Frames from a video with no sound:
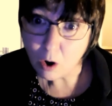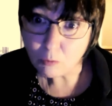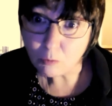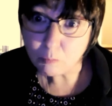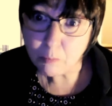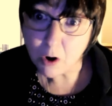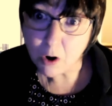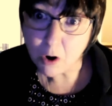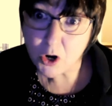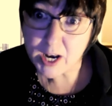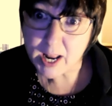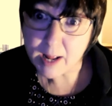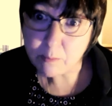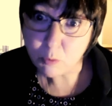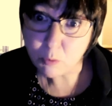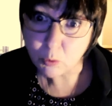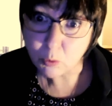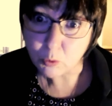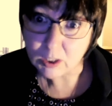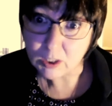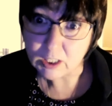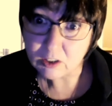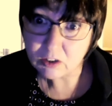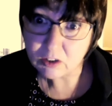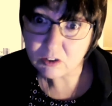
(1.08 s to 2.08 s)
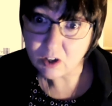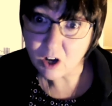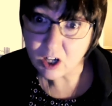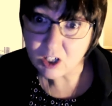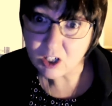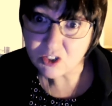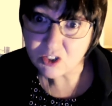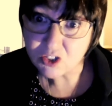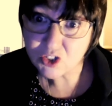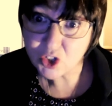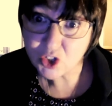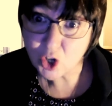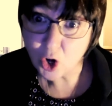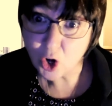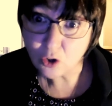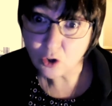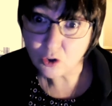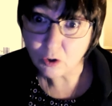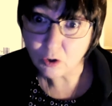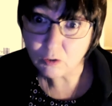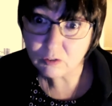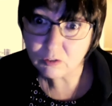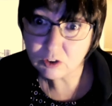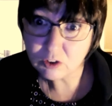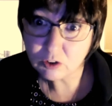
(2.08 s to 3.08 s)
On Monday mornings, I
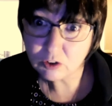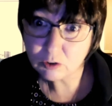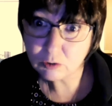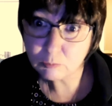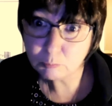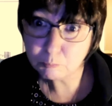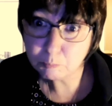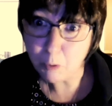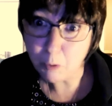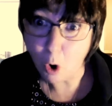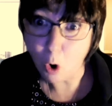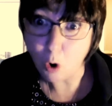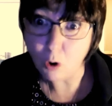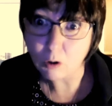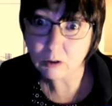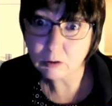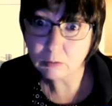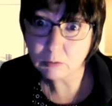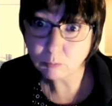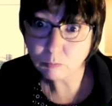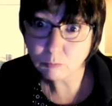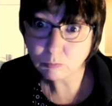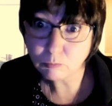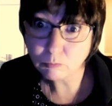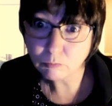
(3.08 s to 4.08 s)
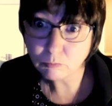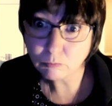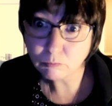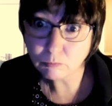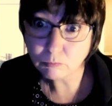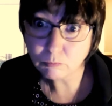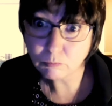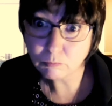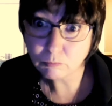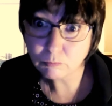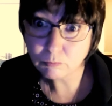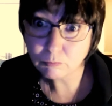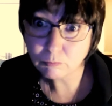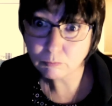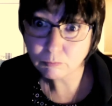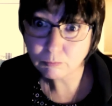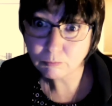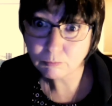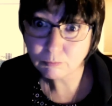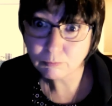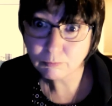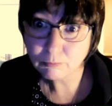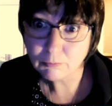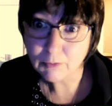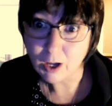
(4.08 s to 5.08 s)
start off as Spock,
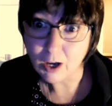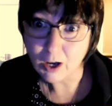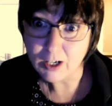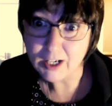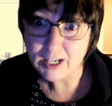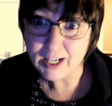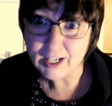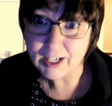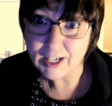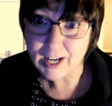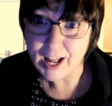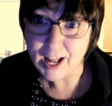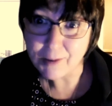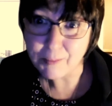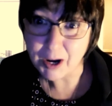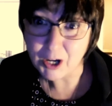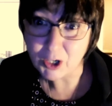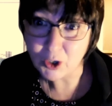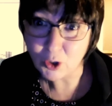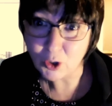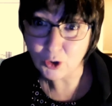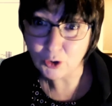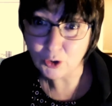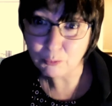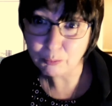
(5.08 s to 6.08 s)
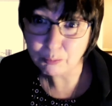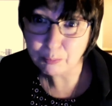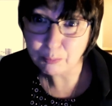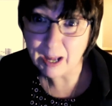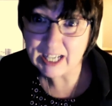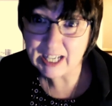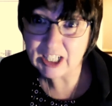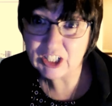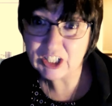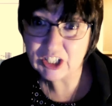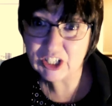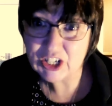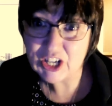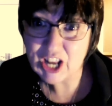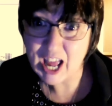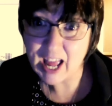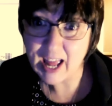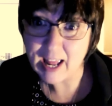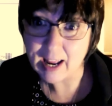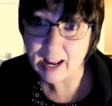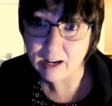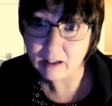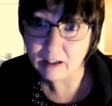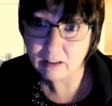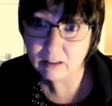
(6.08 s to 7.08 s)
a nickname I got back in the
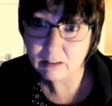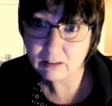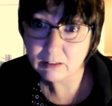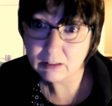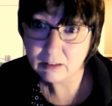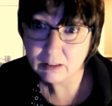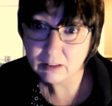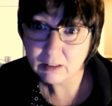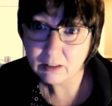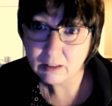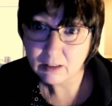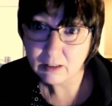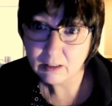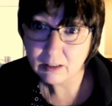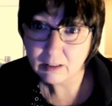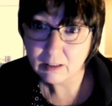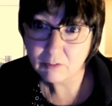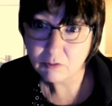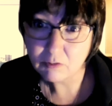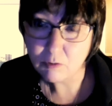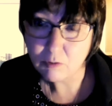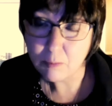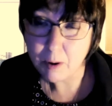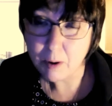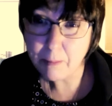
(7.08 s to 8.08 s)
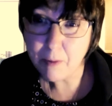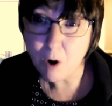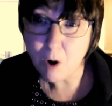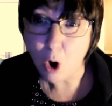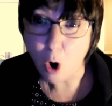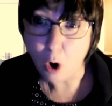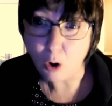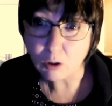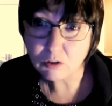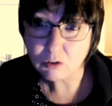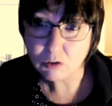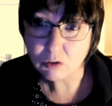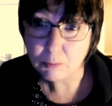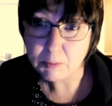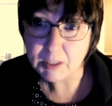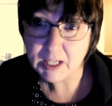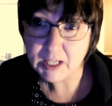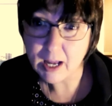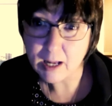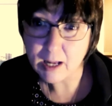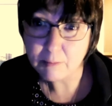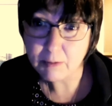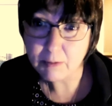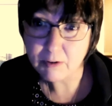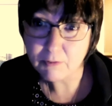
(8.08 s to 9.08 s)
day from a boss who
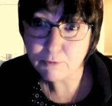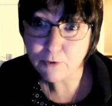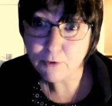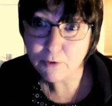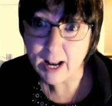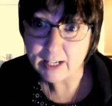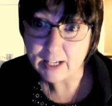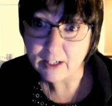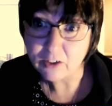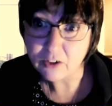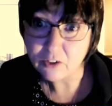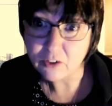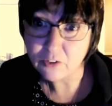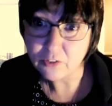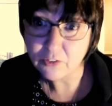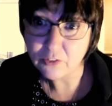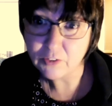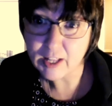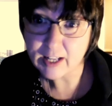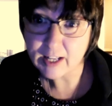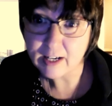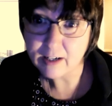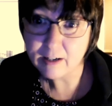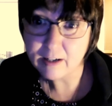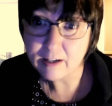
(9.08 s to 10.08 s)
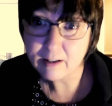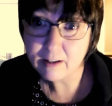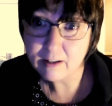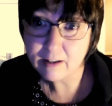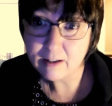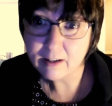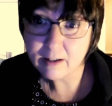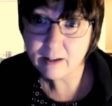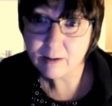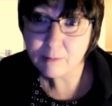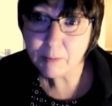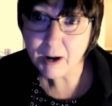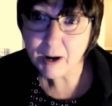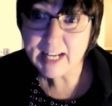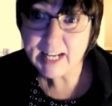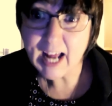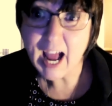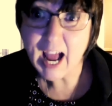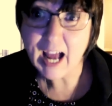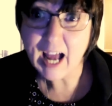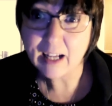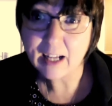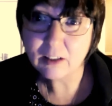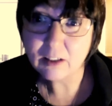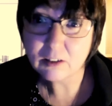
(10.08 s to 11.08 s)
became a friend, and then my
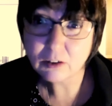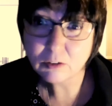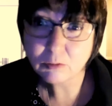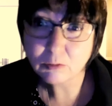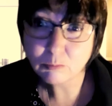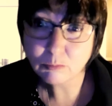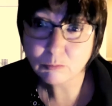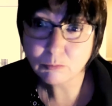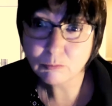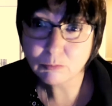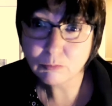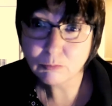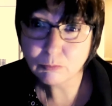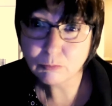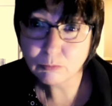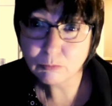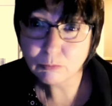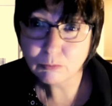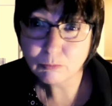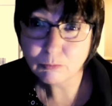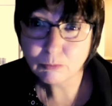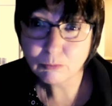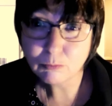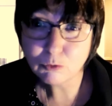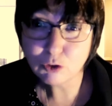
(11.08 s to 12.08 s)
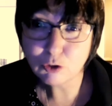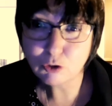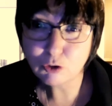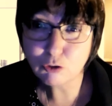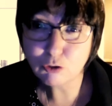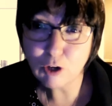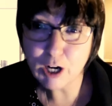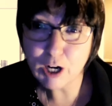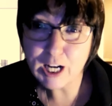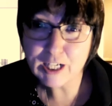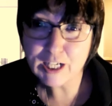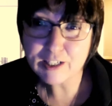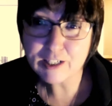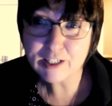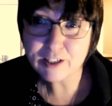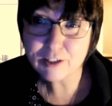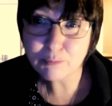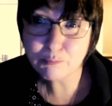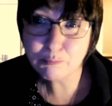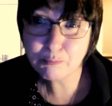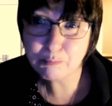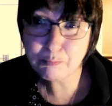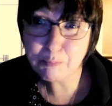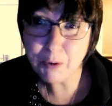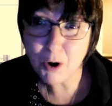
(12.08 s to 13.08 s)
dad.
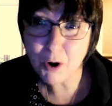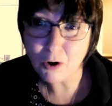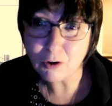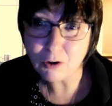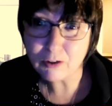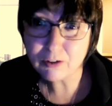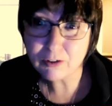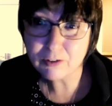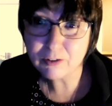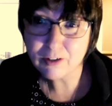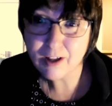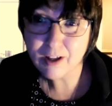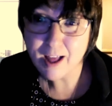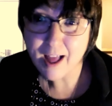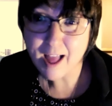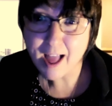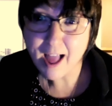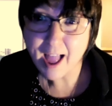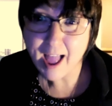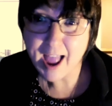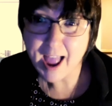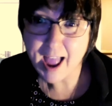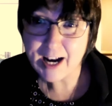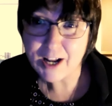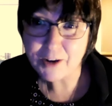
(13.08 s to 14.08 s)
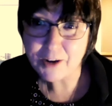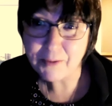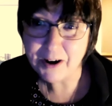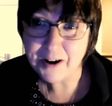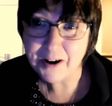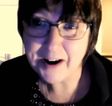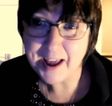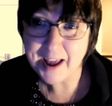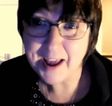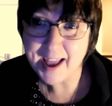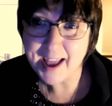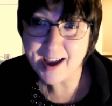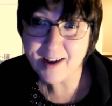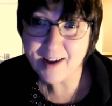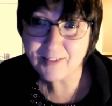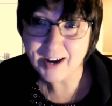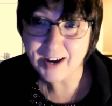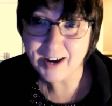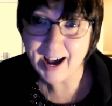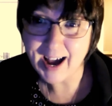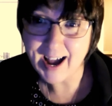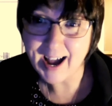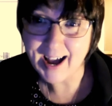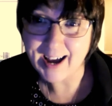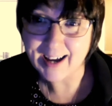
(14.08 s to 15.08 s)
Greatest boss anyone ever
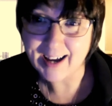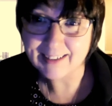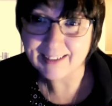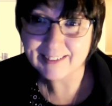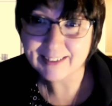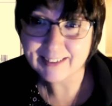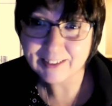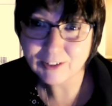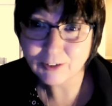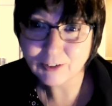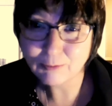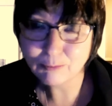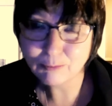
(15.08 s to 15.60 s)
had.